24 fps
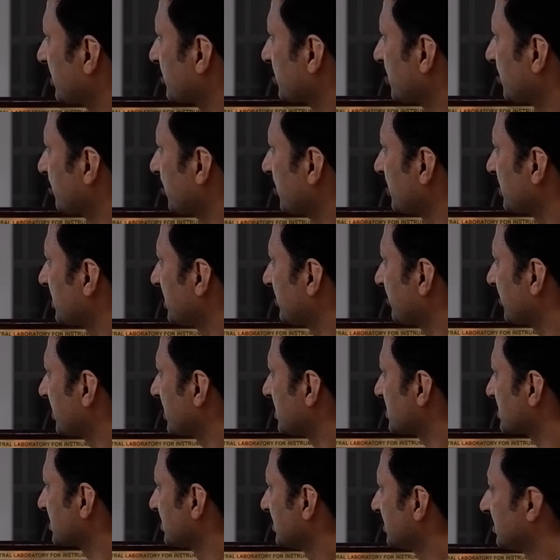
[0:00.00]
electron volt
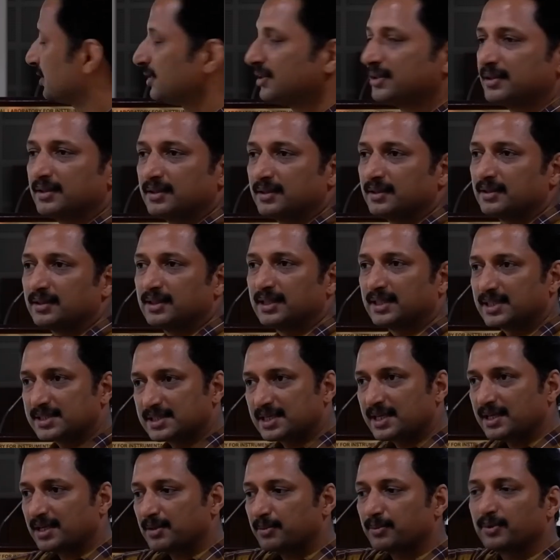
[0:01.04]
difference, it is
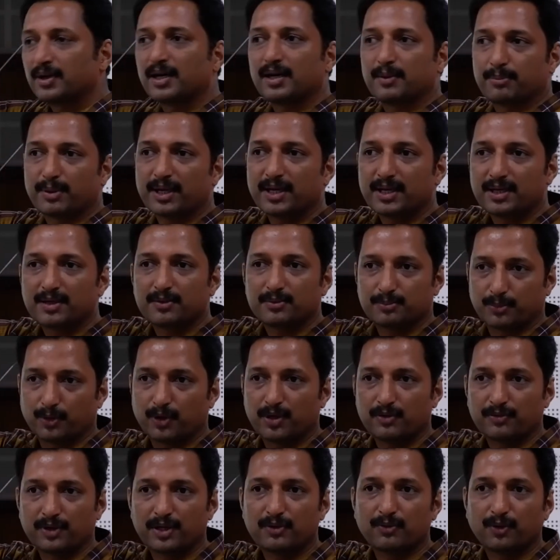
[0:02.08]
like applying
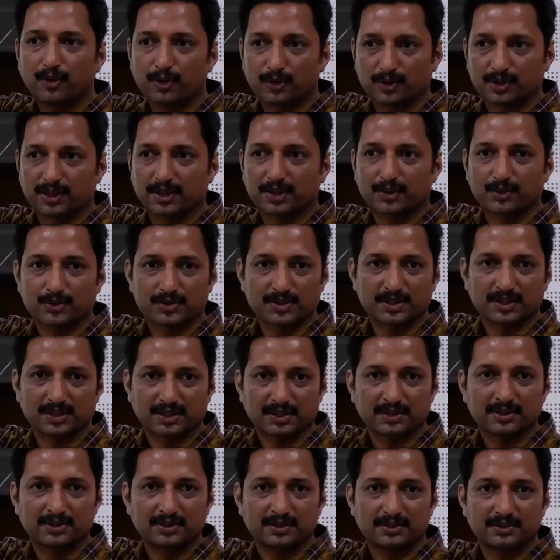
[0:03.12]
0.5 volt across it.
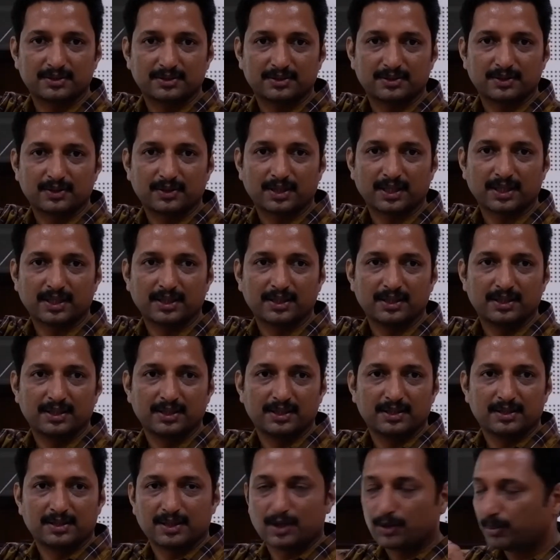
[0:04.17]
Okay.
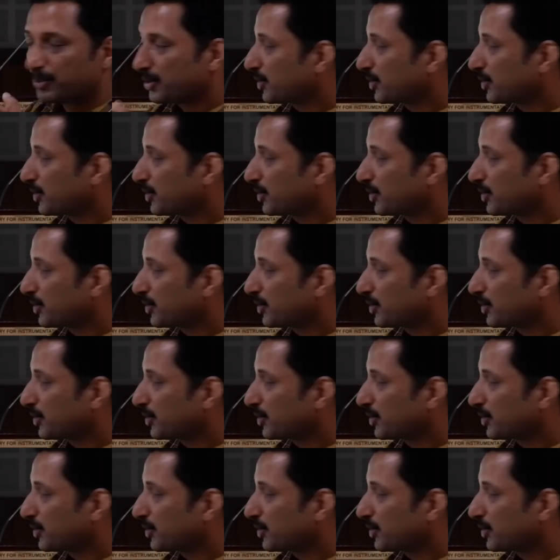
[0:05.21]
Now